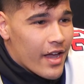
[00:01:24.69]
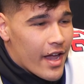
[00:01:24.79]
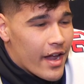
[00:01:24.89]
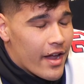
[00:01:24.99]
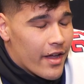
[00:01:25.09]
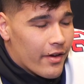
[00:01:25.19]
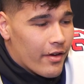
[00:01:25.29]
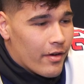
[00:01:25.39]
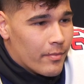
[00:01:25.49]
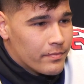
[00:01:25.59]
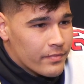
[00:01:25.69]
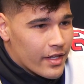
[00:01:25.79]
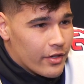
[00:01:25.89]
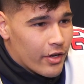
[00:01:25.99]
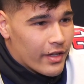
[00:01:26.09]
And, um,
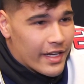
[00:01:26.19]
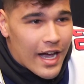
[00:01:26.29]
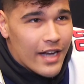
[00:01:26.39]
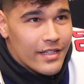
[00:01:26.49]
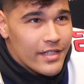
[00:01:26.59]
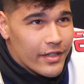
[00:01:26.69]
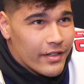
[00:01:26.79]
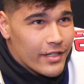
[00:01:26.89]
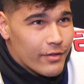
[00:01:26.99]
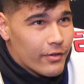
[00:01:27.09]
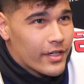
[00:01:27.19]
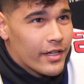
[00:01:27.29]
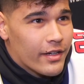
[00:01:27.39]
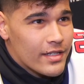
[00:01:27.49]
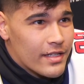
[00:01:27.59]
you know, they got us here. That's why we're
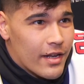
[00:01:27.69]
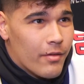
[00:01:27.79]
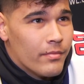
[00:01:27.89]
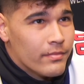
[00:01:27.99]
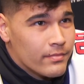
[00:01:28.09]
here, because of them